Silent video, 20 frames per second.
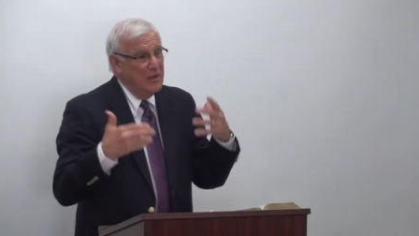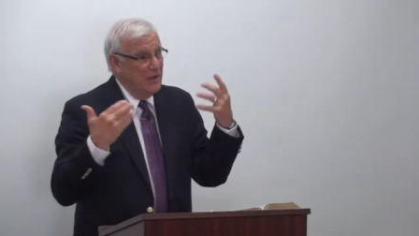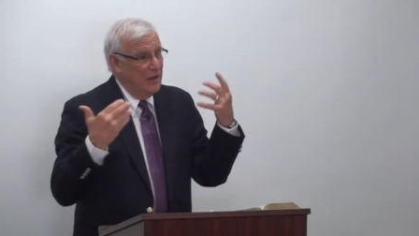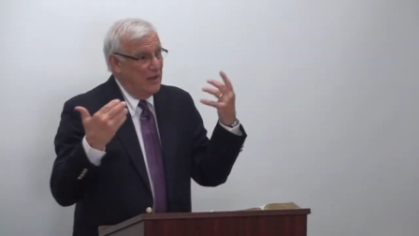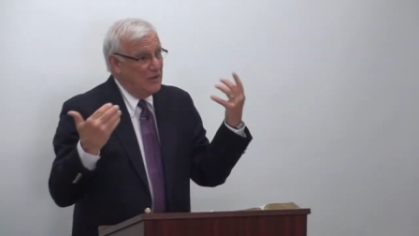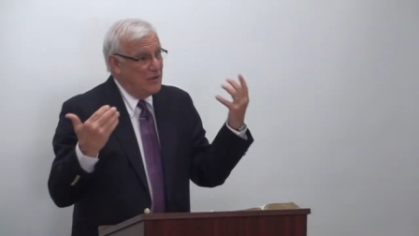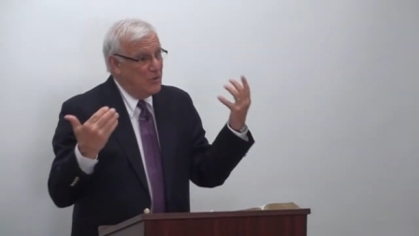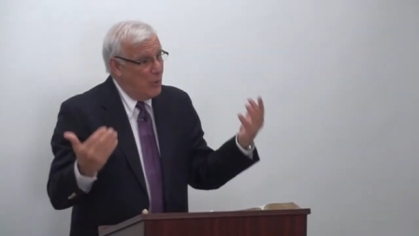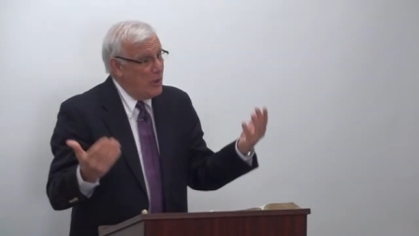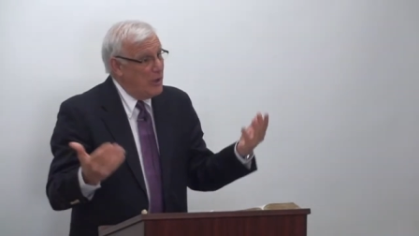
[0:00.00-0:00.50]

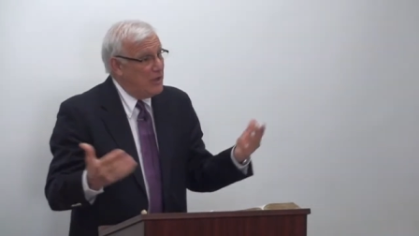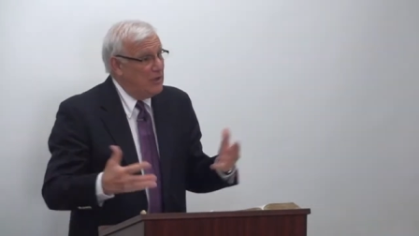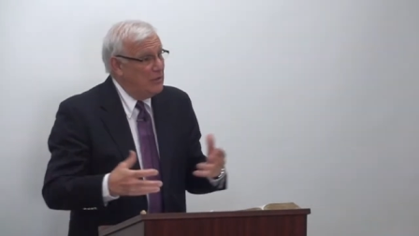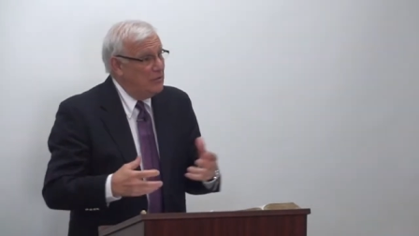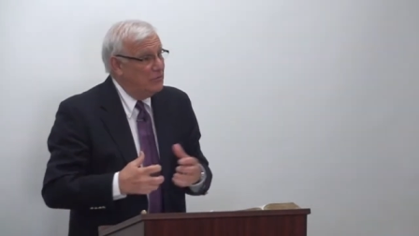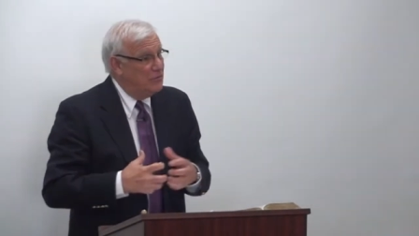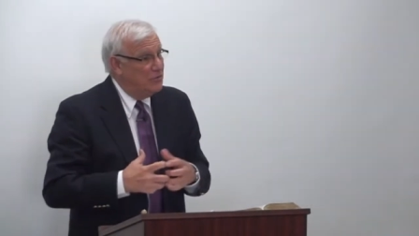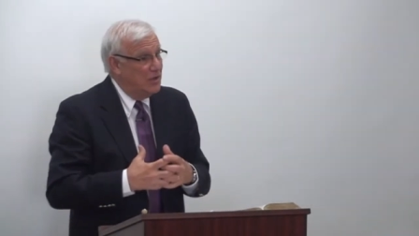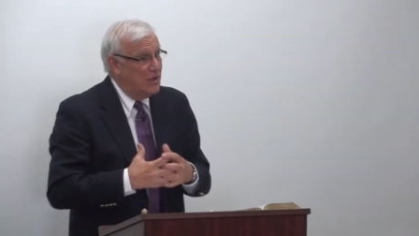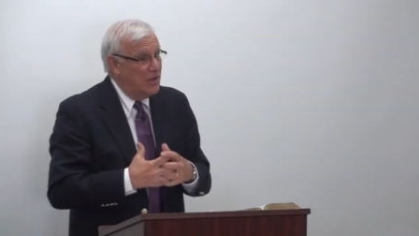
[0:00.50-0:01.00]
and
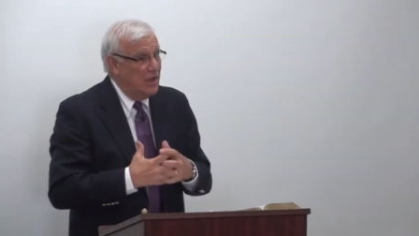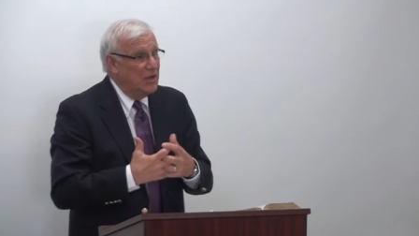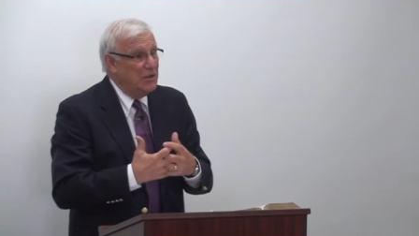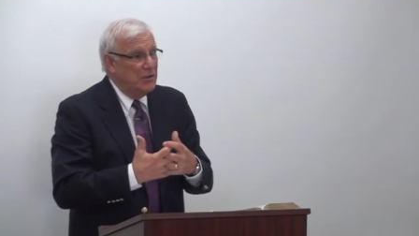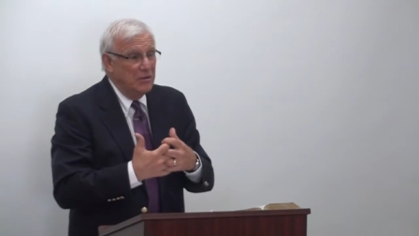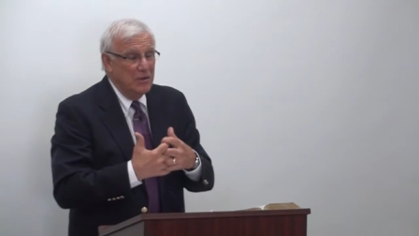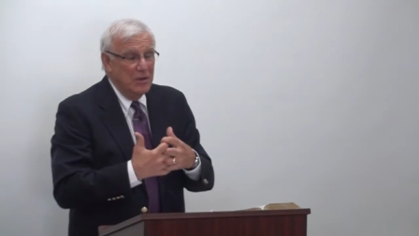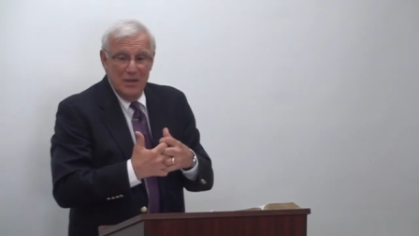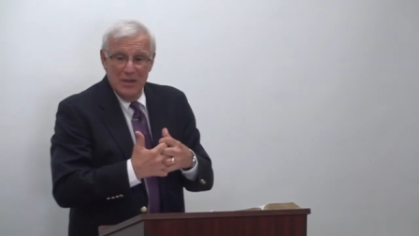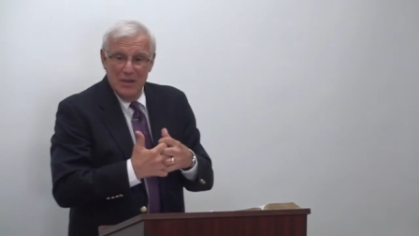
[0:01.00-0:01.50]
quickened to
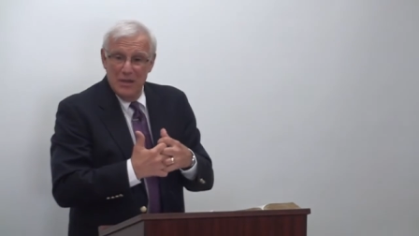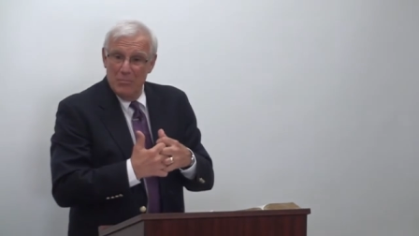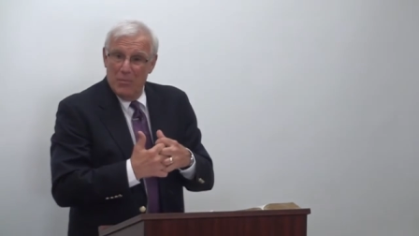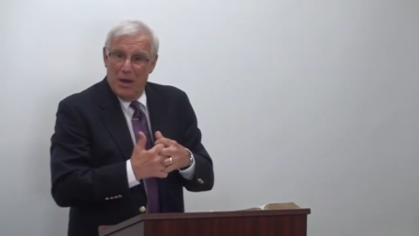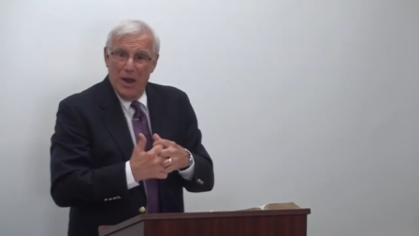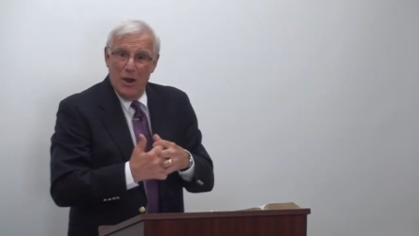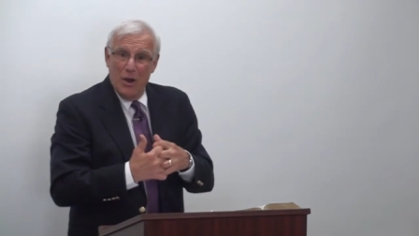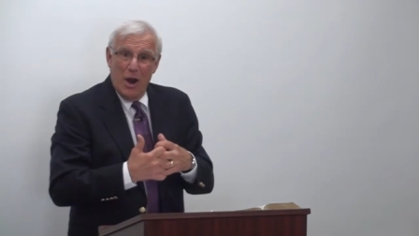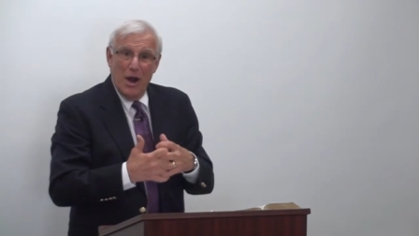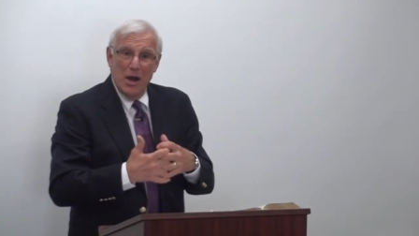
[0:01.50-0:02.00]
get
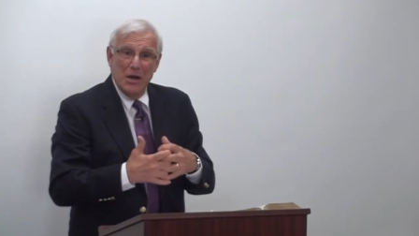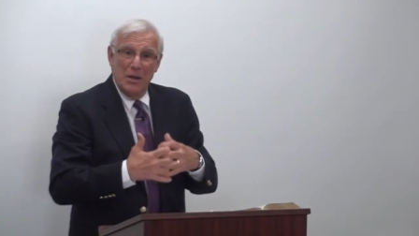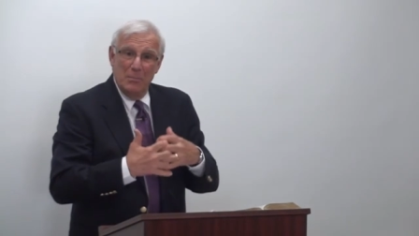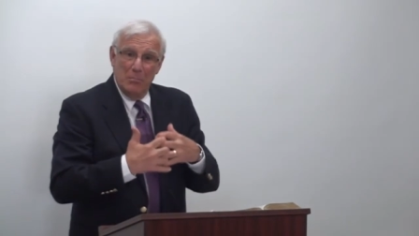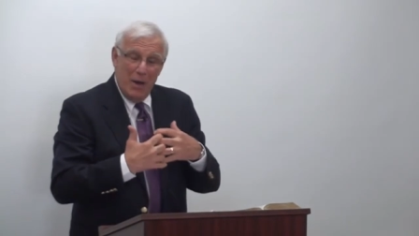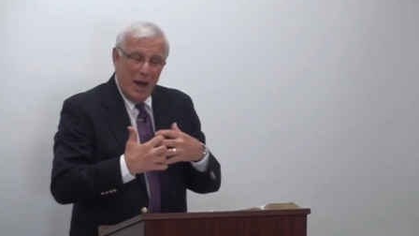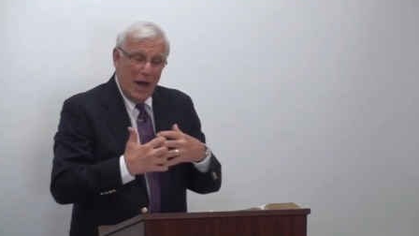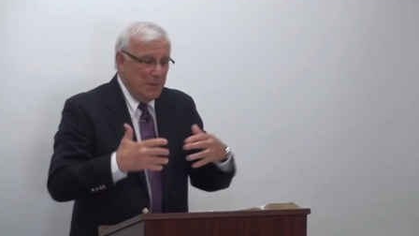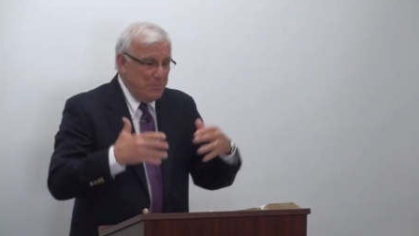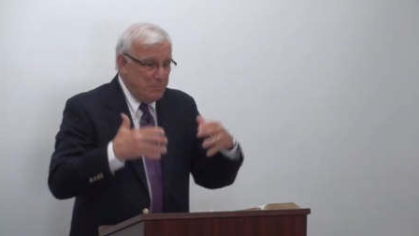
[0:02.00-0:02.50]
my heart and
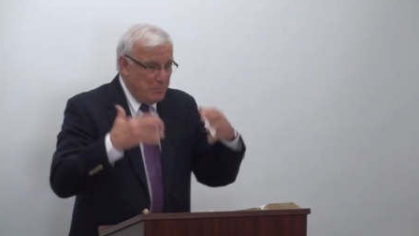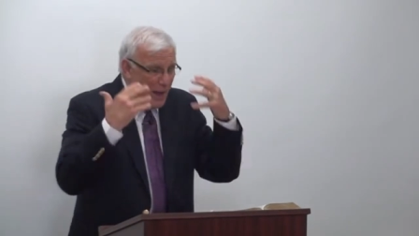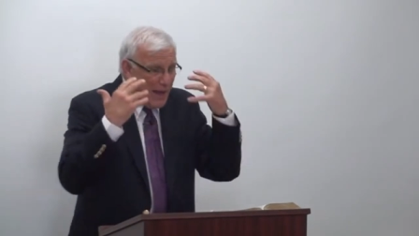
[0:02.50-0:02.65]
mind